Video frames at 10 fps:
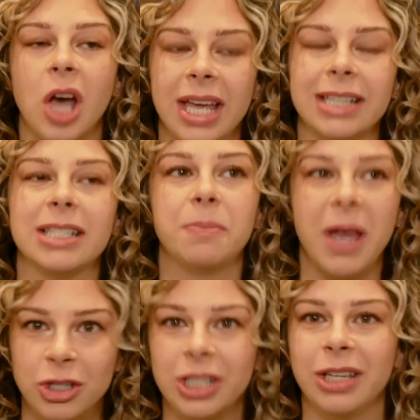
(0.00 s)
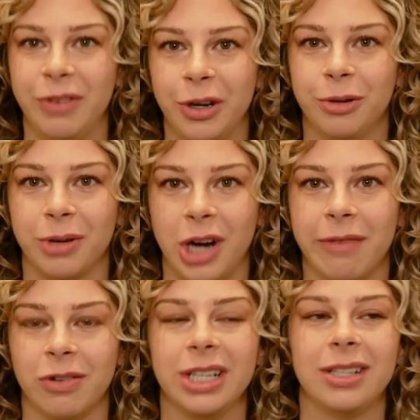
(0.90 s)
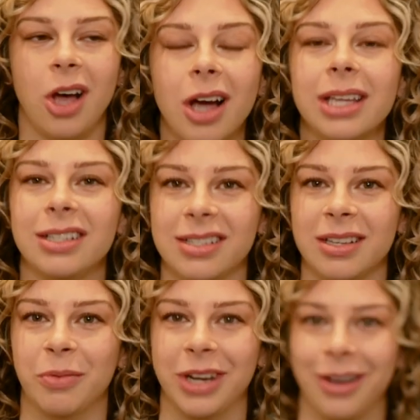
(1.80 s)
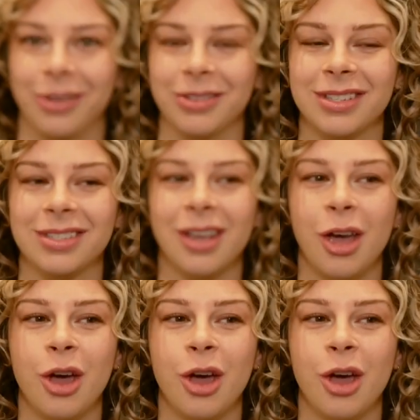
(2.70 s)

especially if you're in recovery, talking to someone else